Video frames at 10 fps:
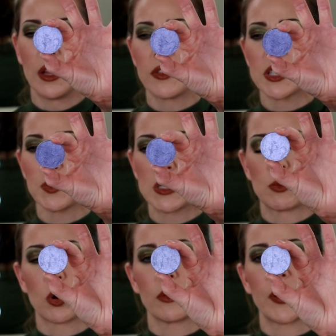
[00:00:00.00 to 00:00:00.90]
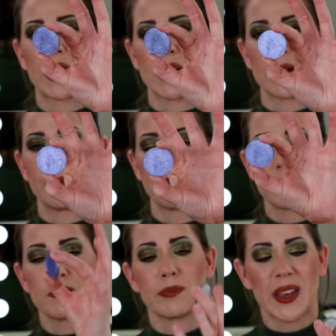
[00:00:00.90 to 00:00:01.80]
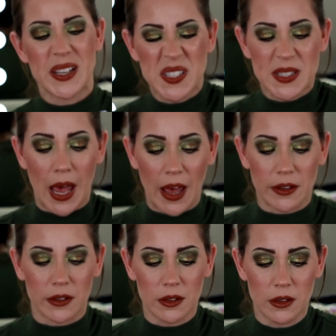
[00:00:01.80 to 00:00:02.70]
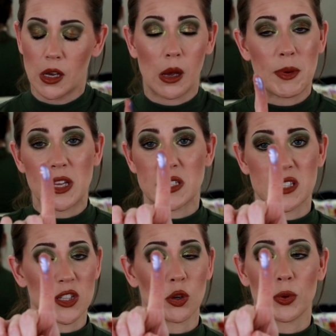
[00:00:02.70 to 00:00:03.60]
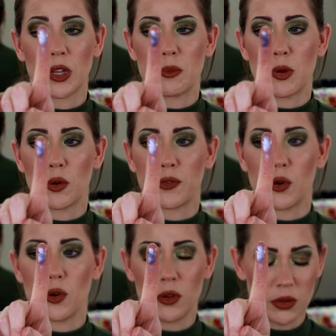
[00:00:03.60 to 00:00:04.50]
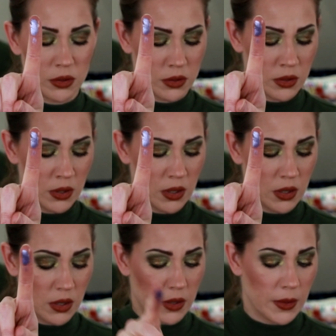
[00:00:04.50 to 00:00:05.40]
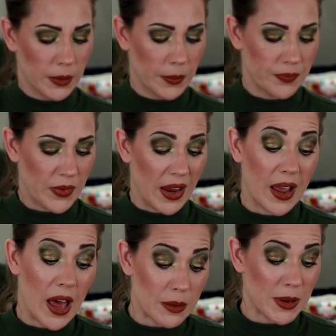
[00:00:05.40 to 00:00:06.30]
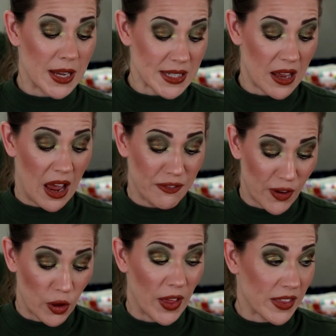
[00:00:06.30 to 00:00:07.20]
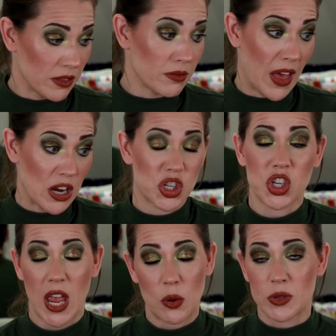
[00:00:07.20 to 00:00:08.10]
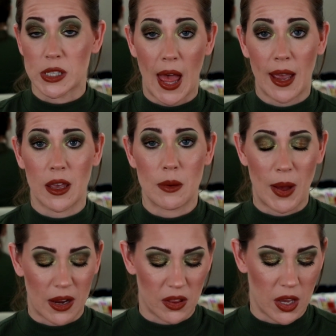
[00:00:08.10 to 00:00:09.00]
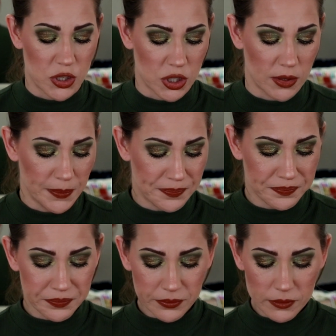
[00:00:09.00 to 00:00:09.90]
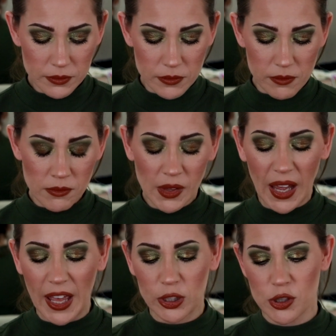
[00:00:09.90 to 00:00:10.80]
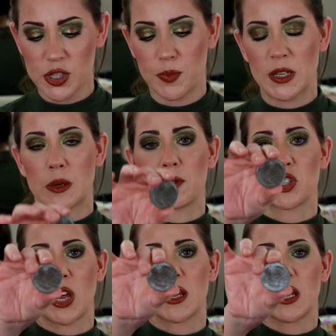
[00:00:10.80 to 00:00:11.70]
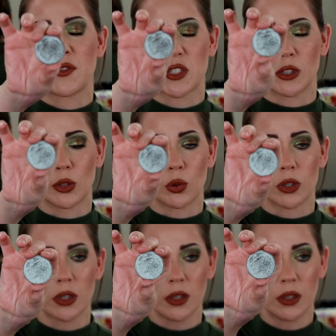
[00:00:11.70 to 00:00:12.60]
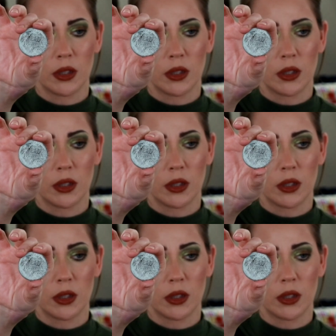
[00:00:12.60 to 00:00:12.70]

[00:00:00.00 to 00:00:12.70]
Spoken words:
This one's more of like a satin. I mean, it's still really beautiful. I got it because I felt like that shade was lacking in my collection. I had also picked up the shade Gifts Galore.